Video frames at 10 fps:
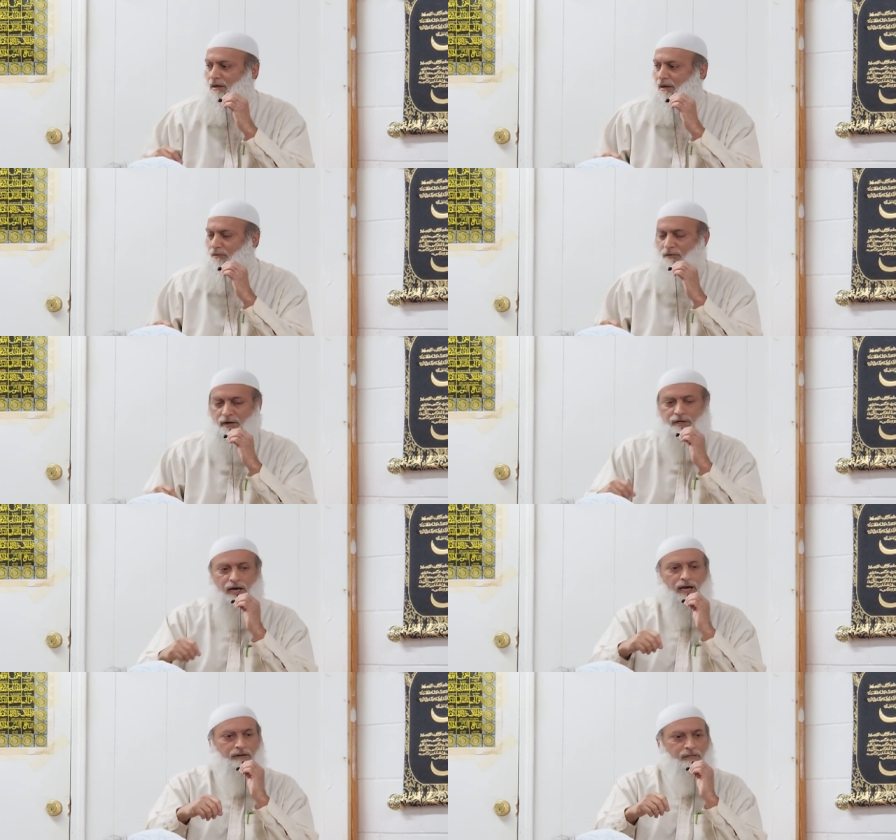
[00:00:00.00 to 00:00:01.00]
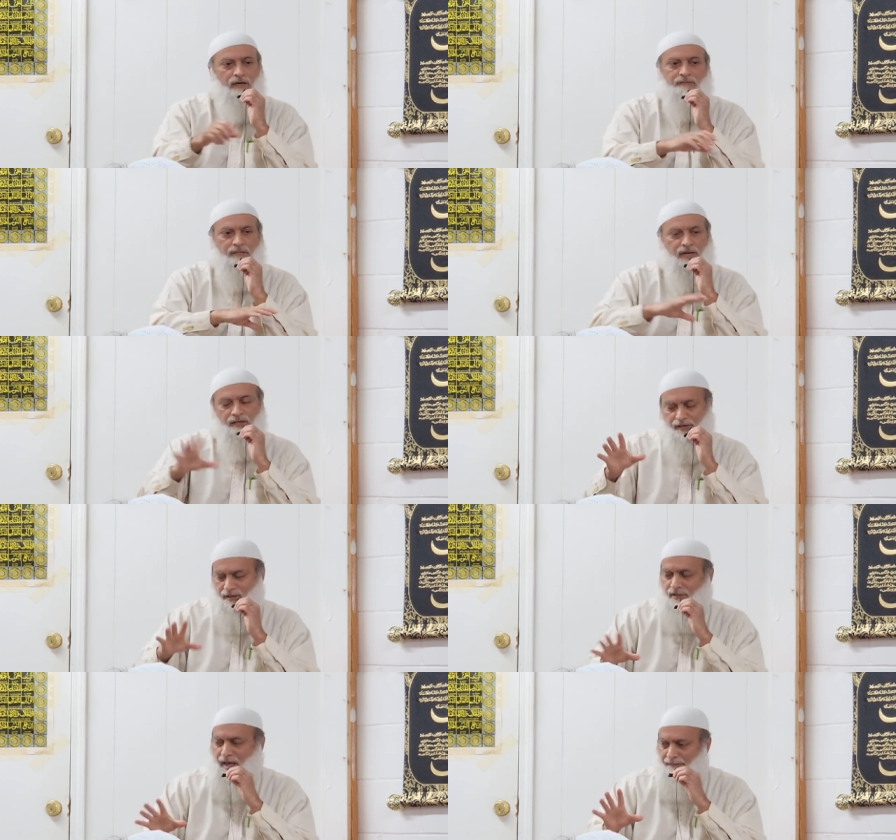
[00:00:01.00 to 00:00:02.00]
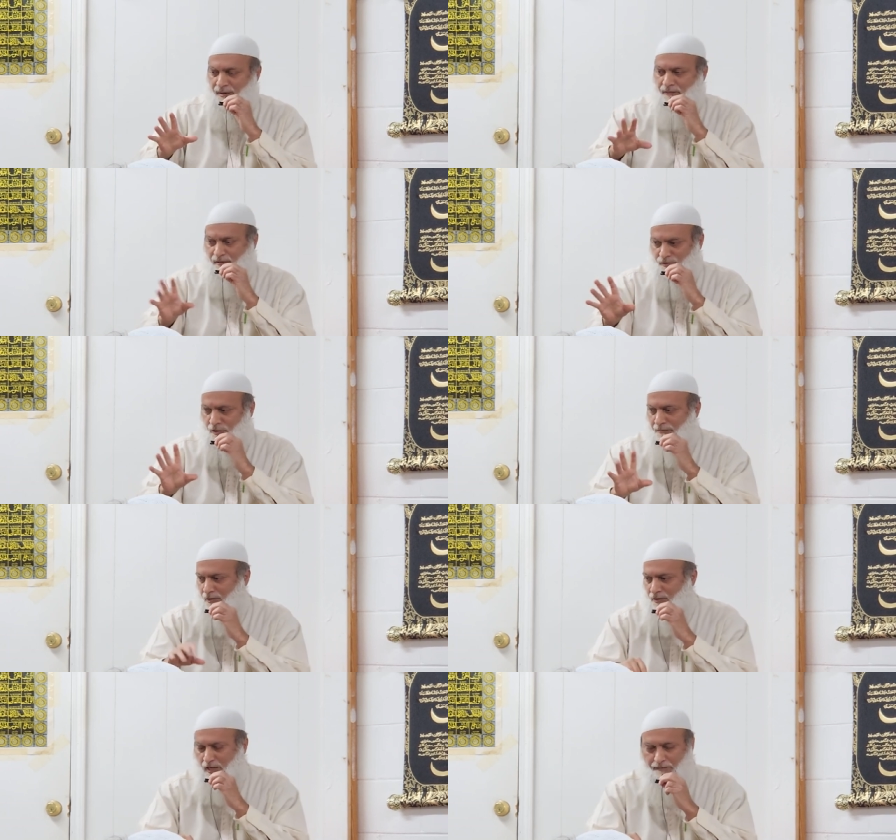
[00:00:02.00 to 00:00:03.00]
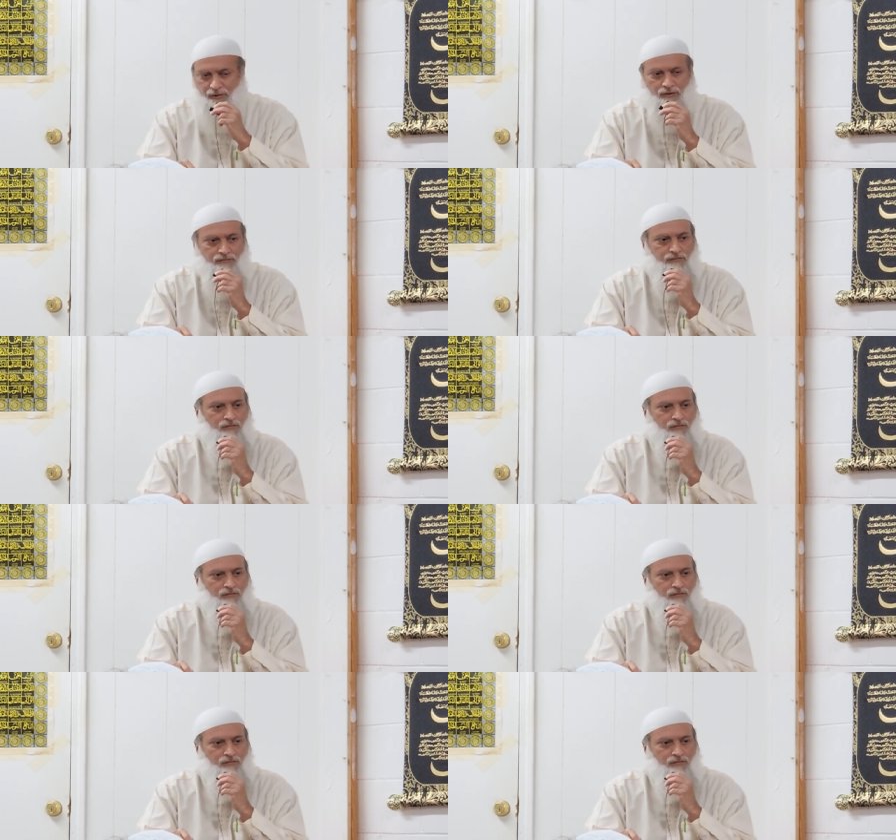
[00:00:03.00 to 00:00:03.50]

And one time, and many things happened, but simple example,